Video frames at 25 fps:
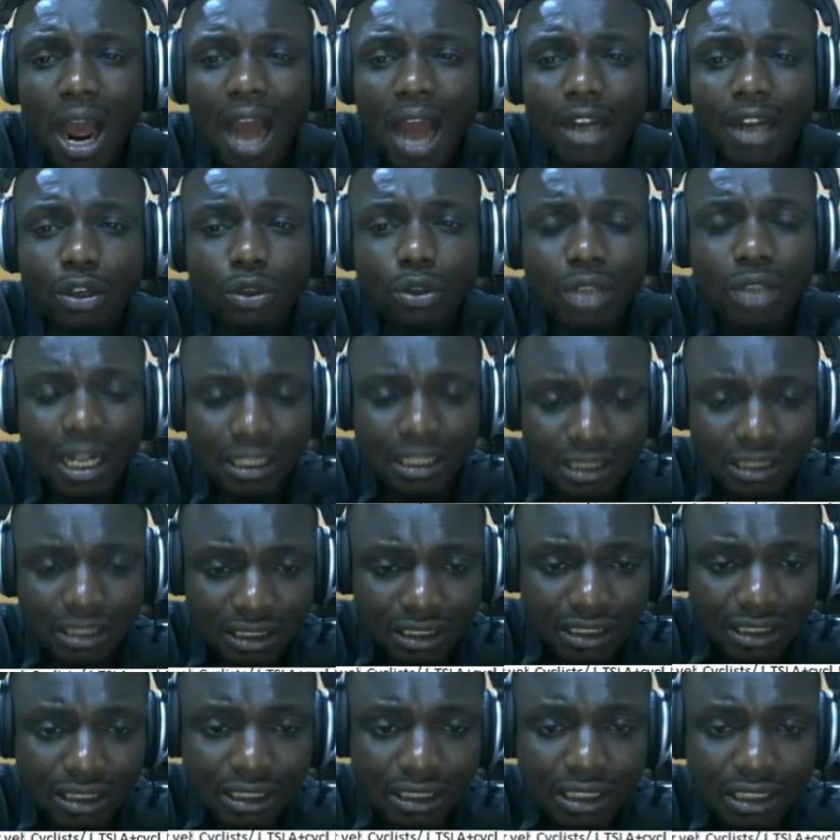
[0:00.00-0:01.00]
and you can
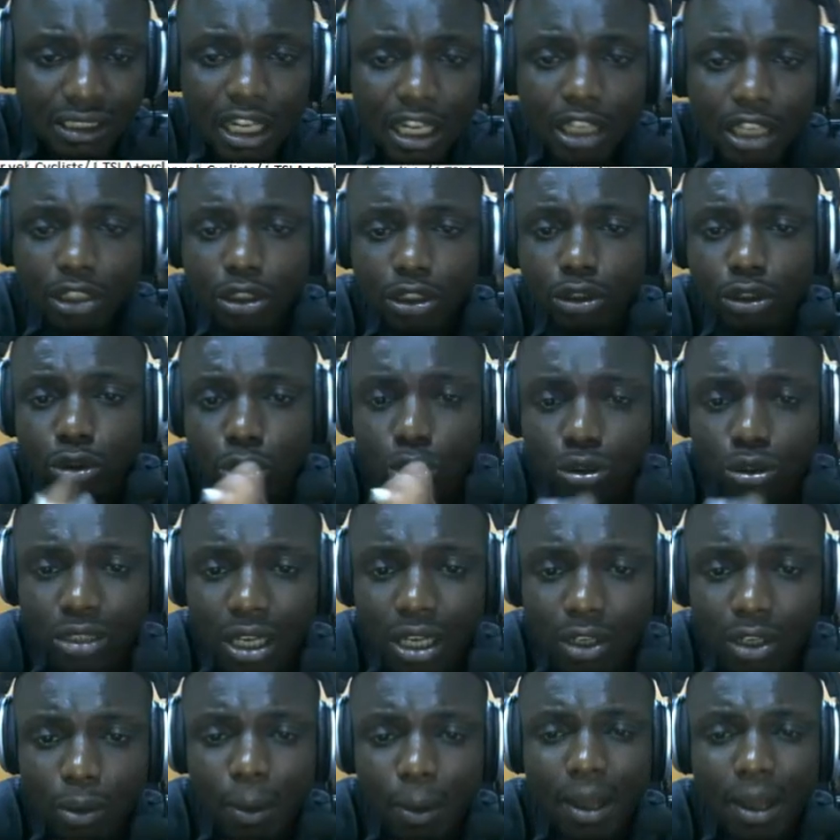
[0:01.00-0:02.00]
see the
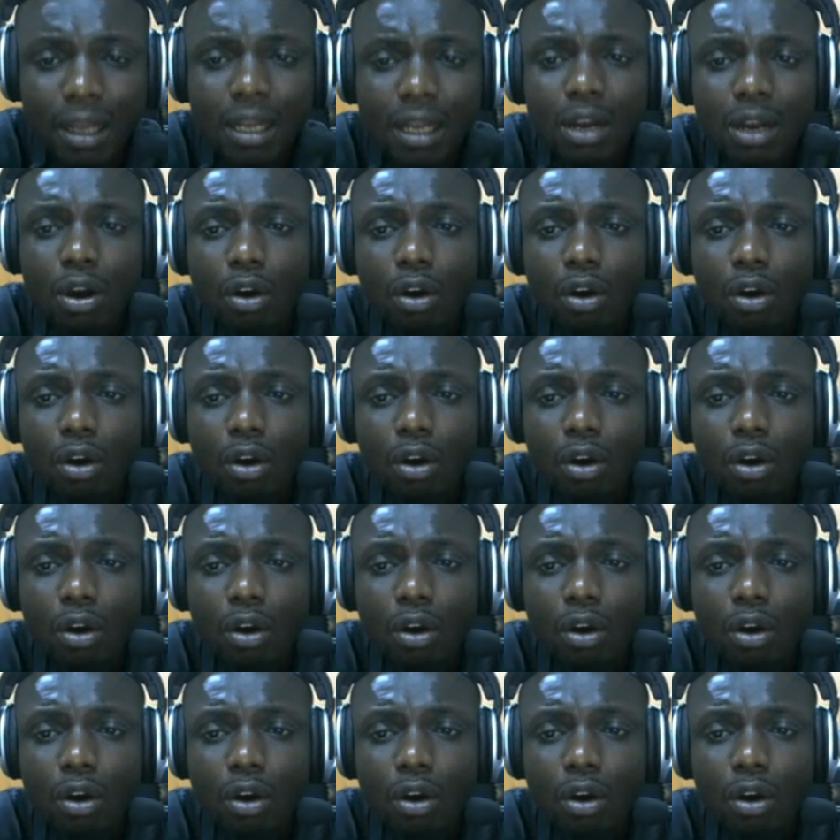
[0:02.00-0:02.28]
total number